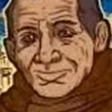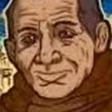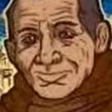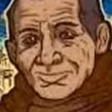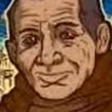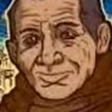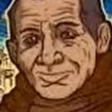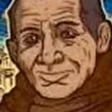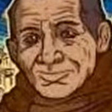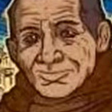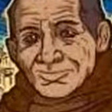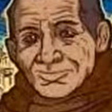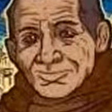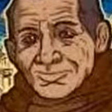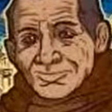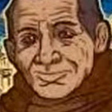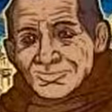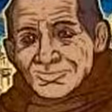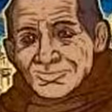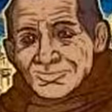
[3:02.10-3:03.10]

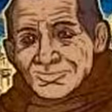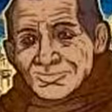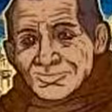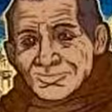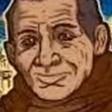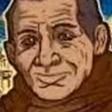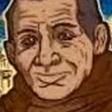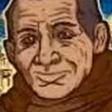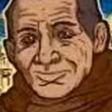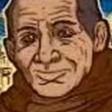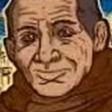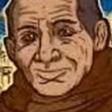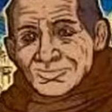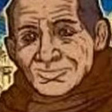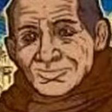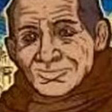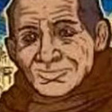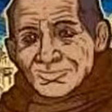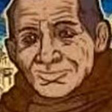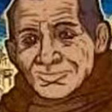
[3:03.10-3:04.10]

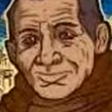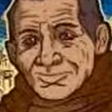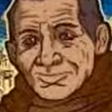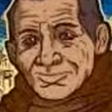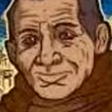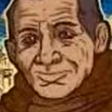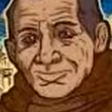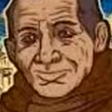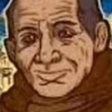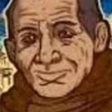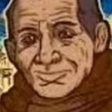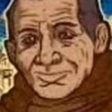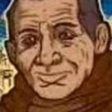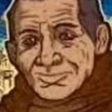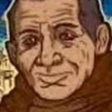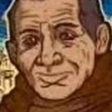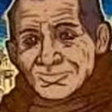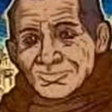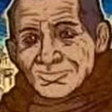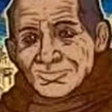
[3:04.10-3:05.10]

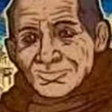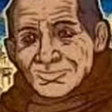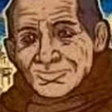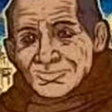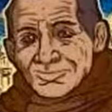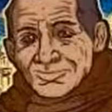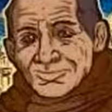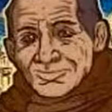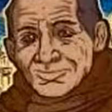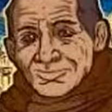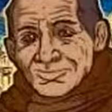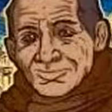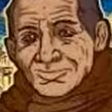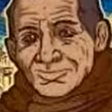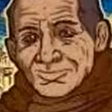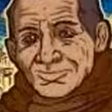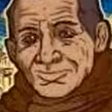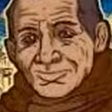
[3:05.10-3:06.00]
The person shown says nothing.